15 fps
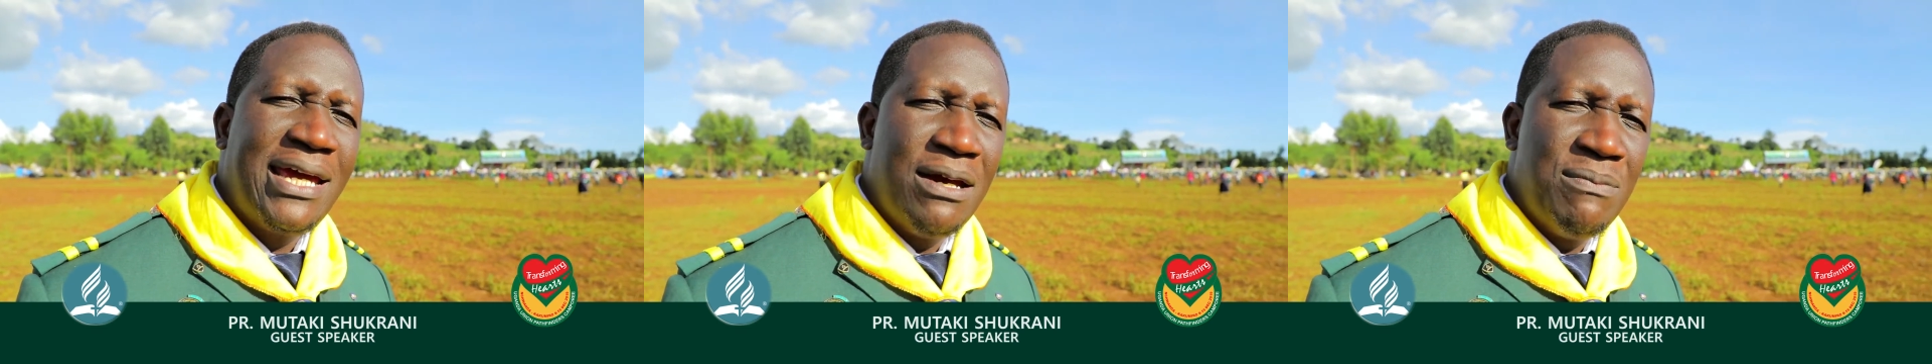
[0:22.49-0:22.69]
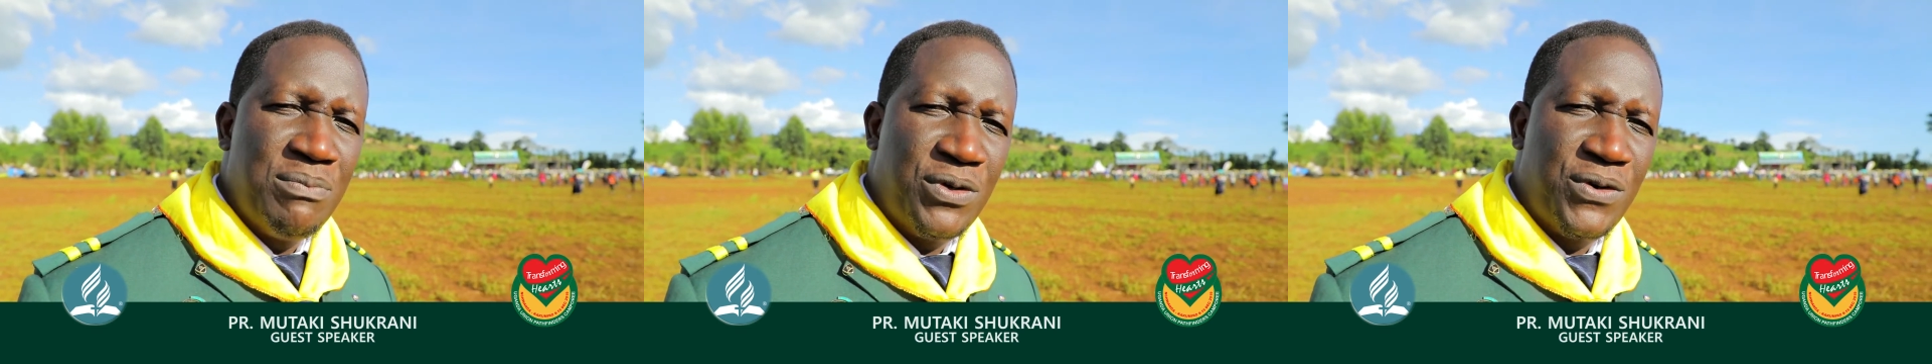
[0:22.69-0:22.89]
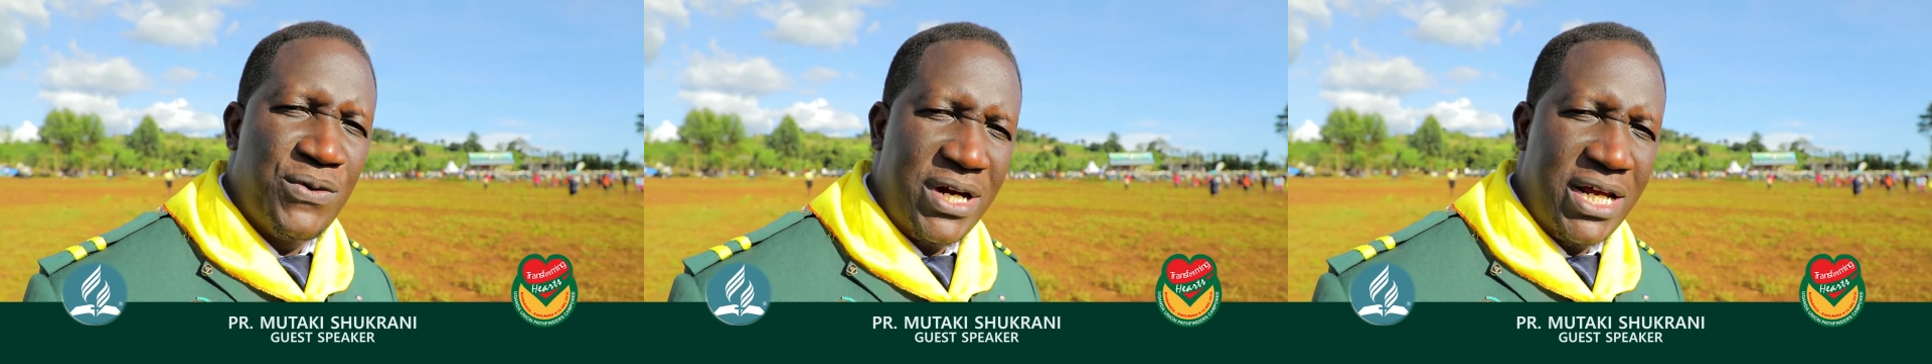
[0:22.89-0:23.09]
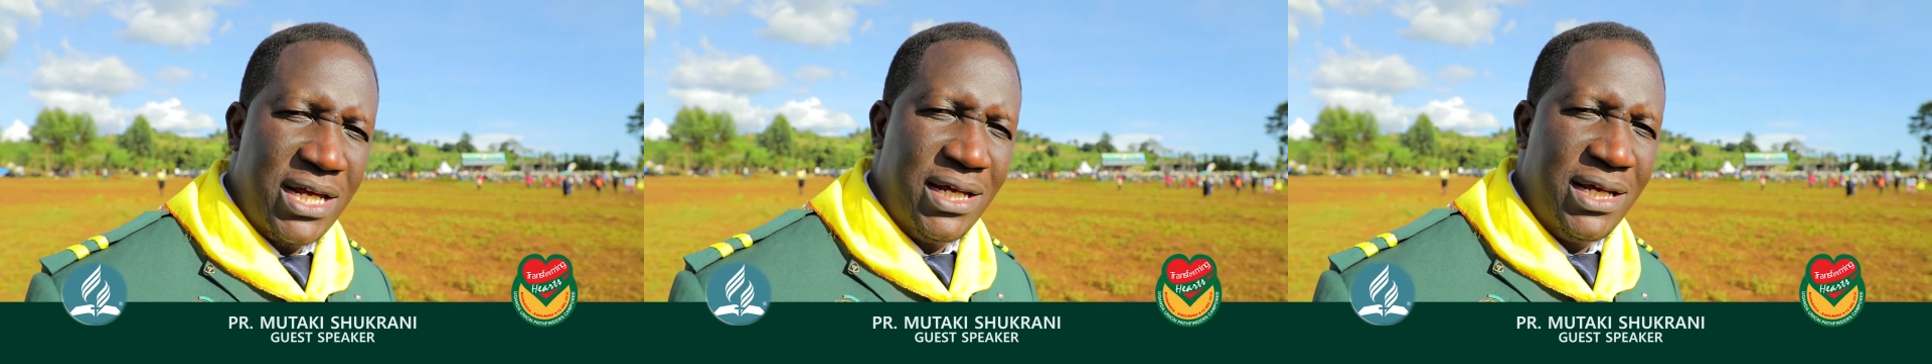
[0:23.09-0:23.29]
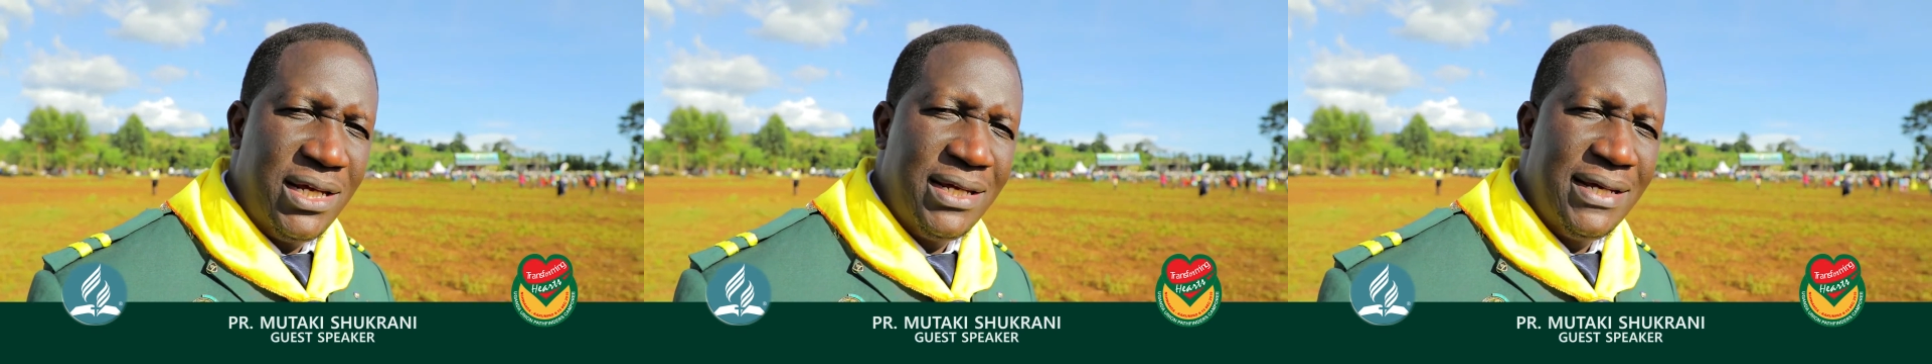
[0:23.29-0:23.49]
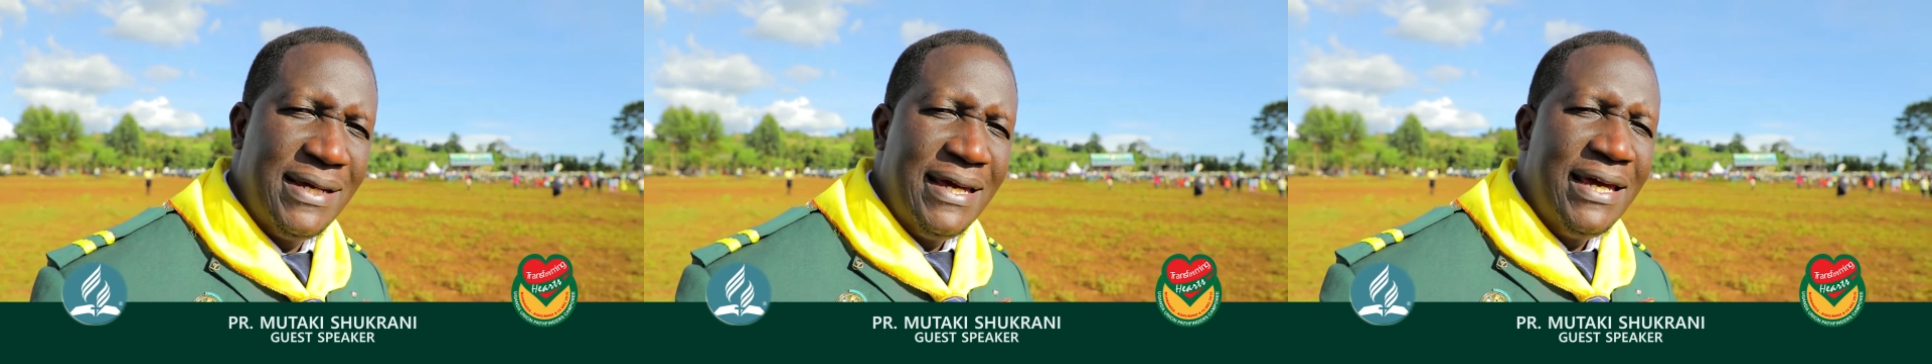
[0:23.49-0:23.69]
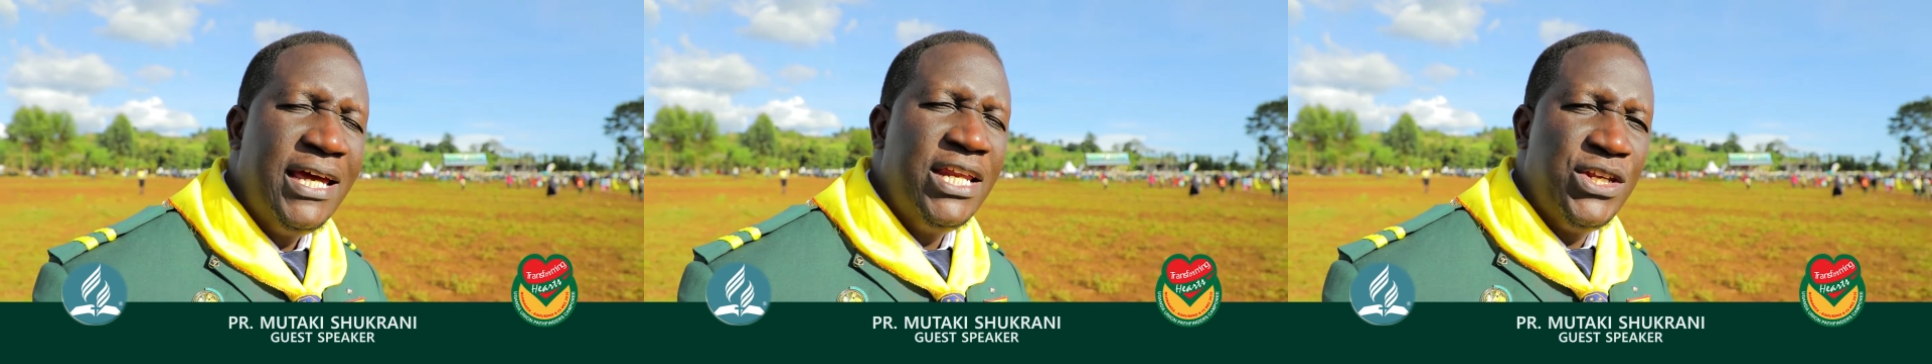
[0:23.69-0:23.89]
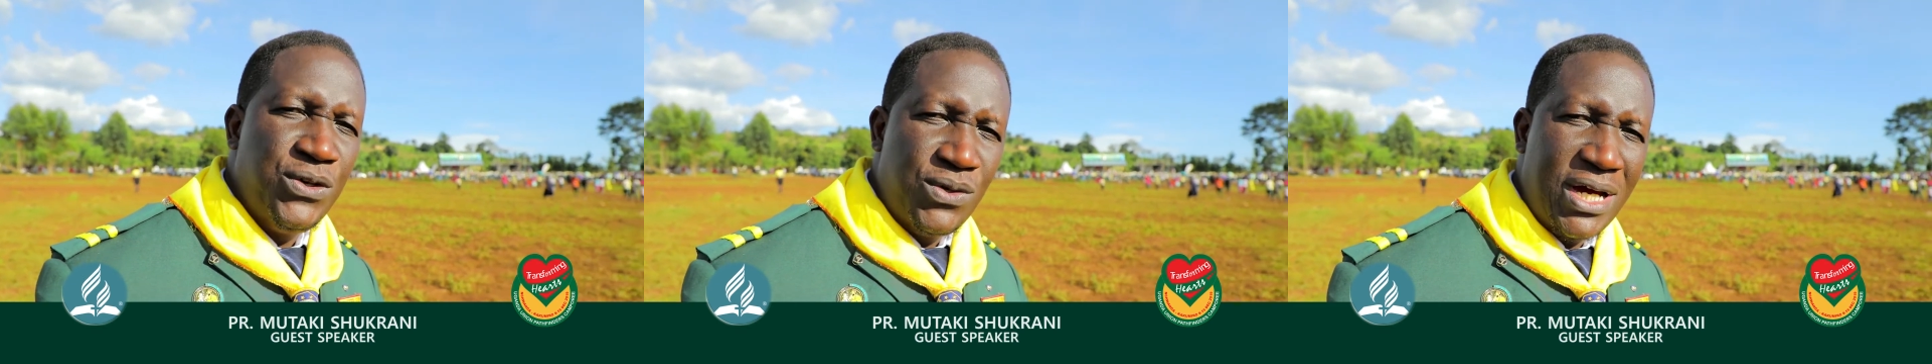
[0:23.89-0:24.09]
Camporee
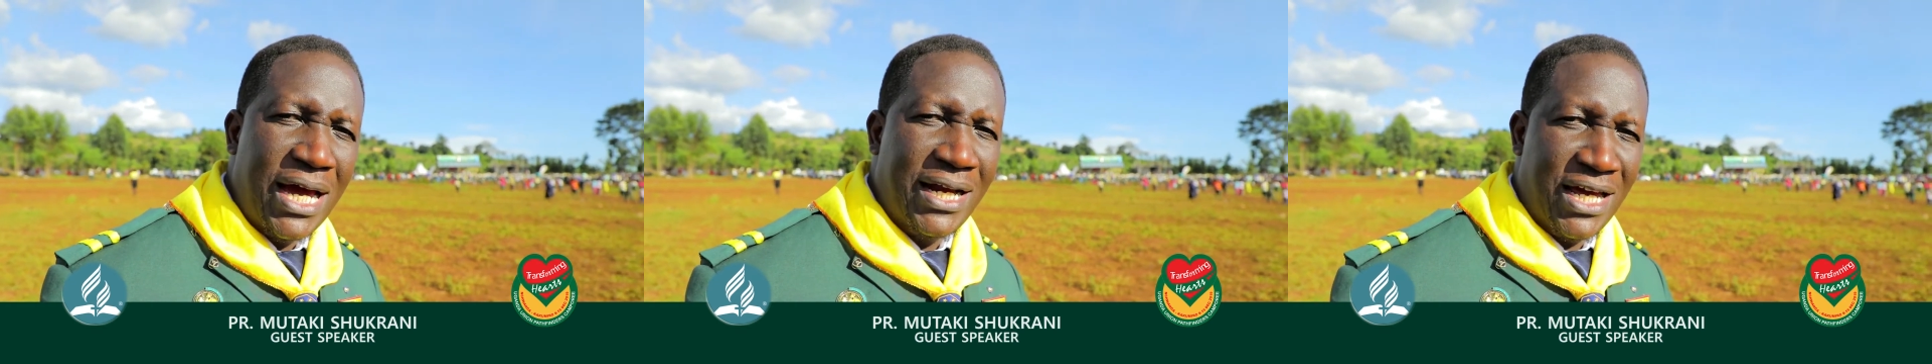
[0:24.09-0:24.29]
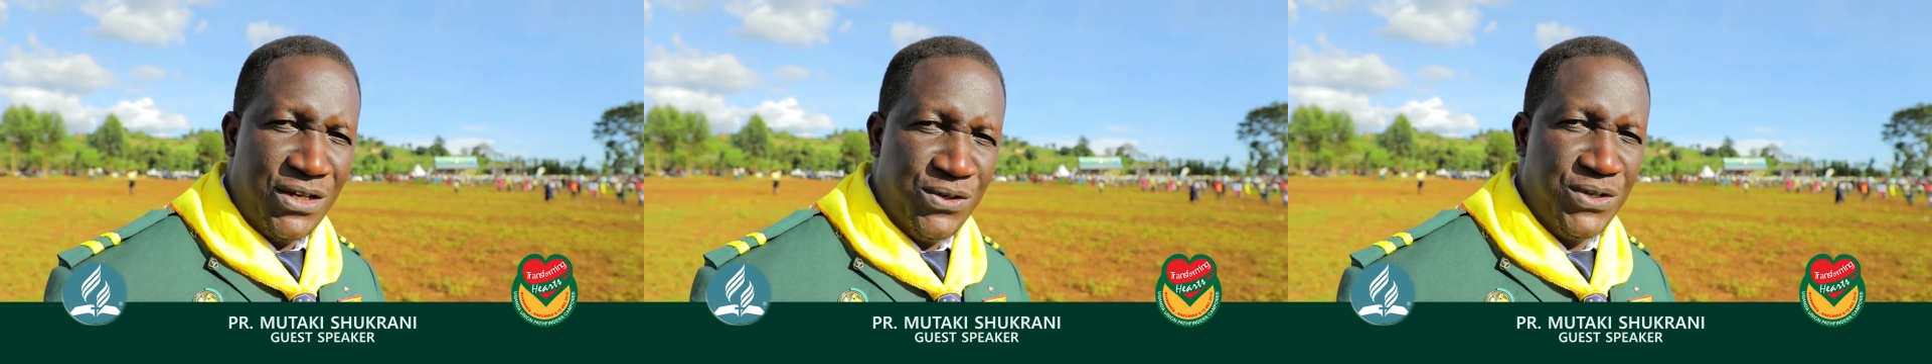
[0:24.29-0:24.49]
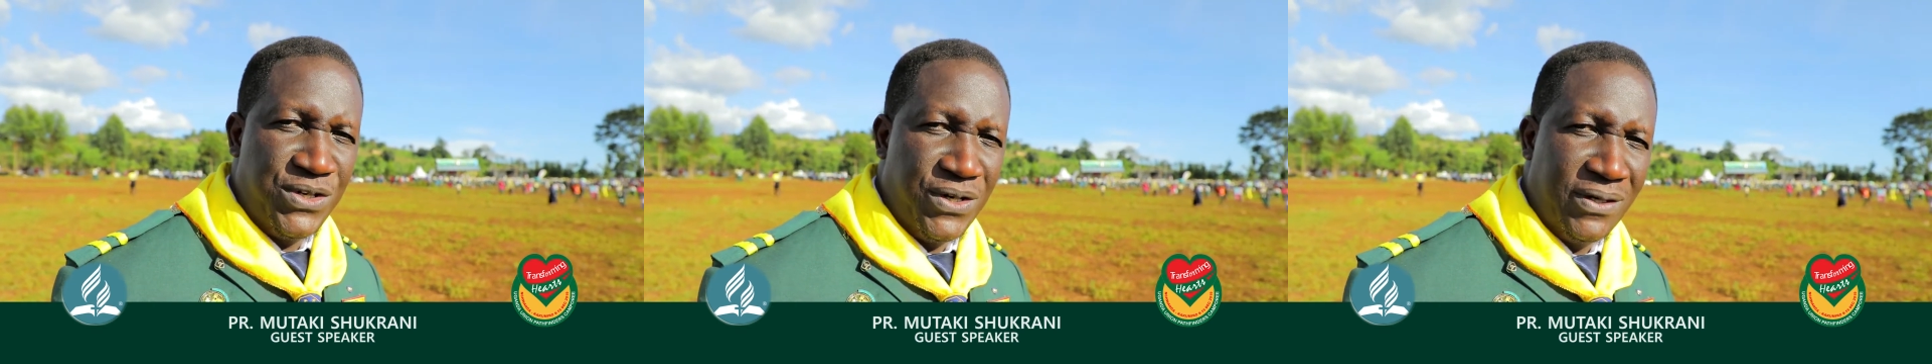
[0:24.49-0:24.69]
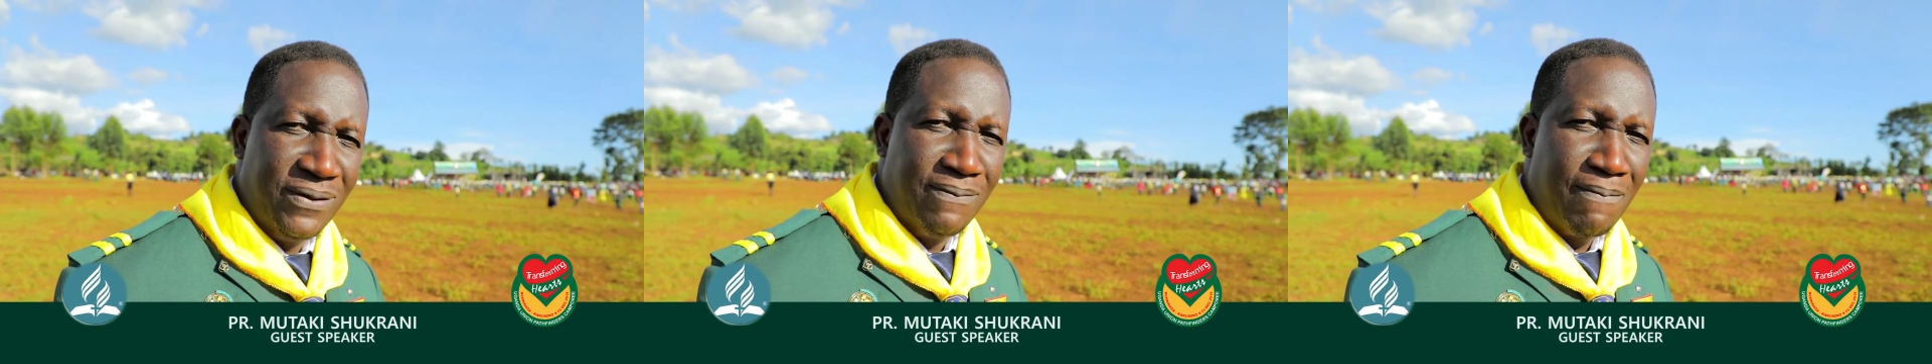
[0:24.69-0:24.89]
in Uganda Union.